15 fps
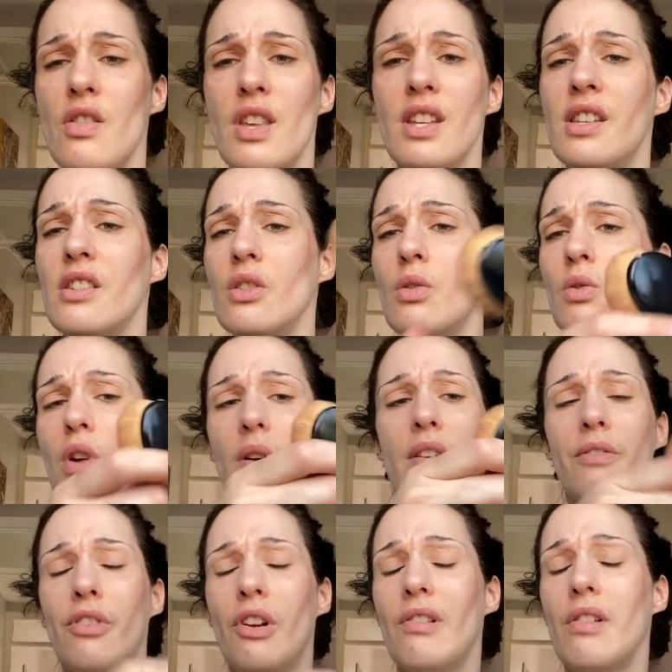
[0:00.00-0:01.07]
this is all
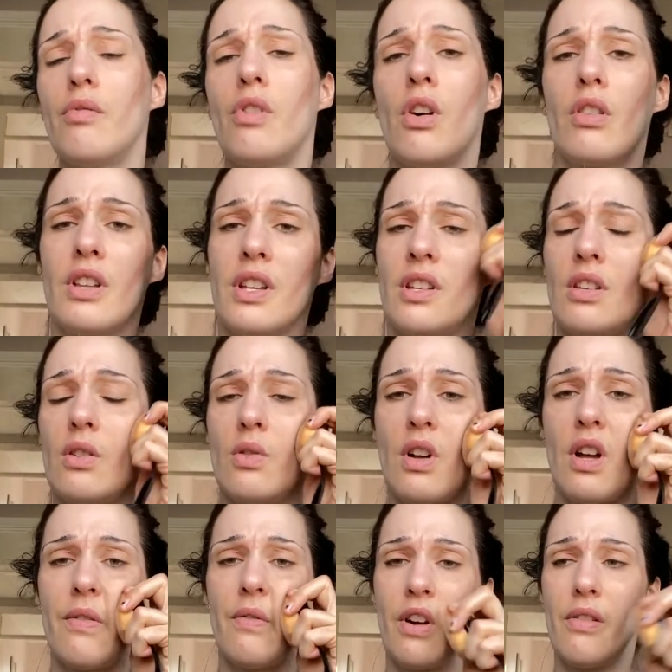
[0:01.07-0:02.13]
going very wrong. This is all
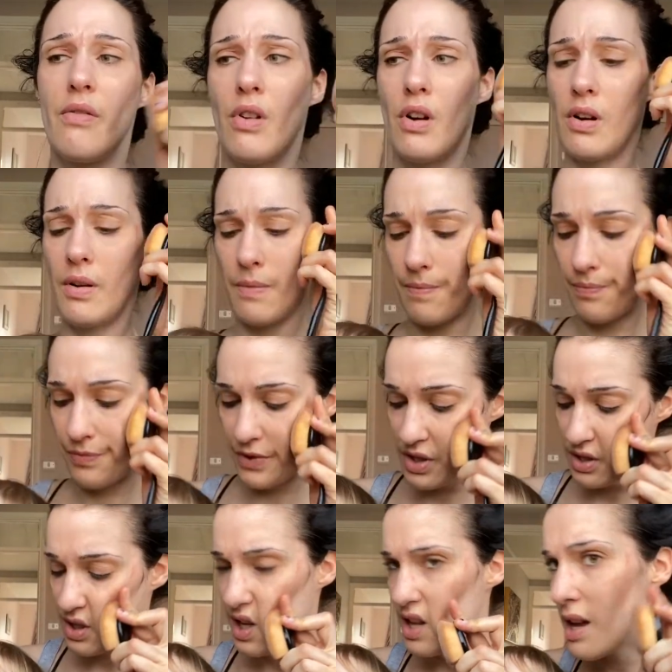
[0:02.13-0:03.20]
going very wrong. You
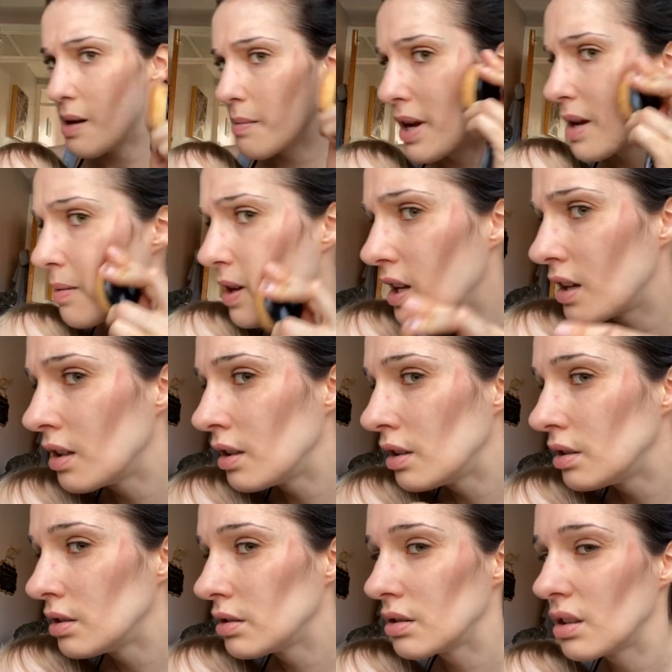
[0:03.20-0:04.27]
stay there, baby.
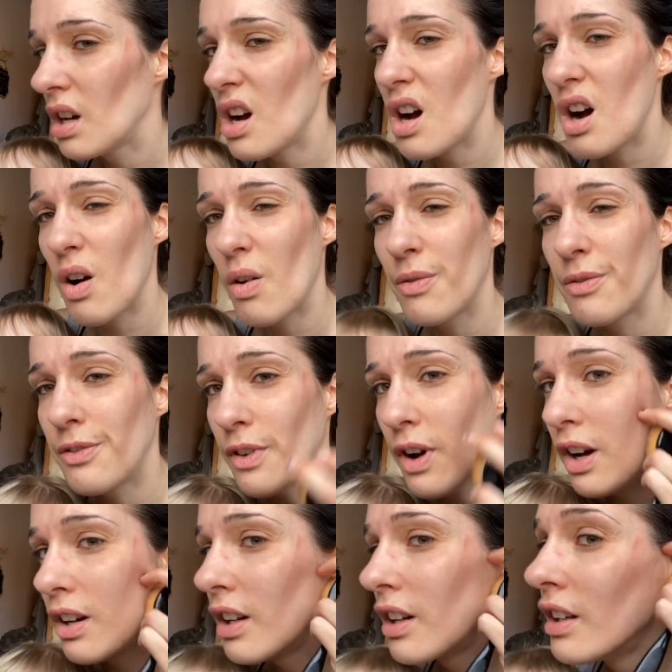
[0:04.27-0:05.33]
Oh,
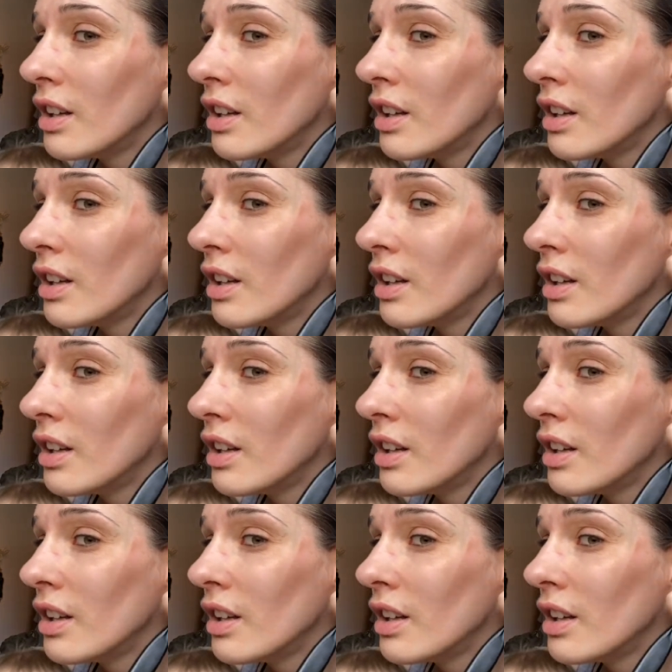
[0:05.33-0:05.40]
fuck.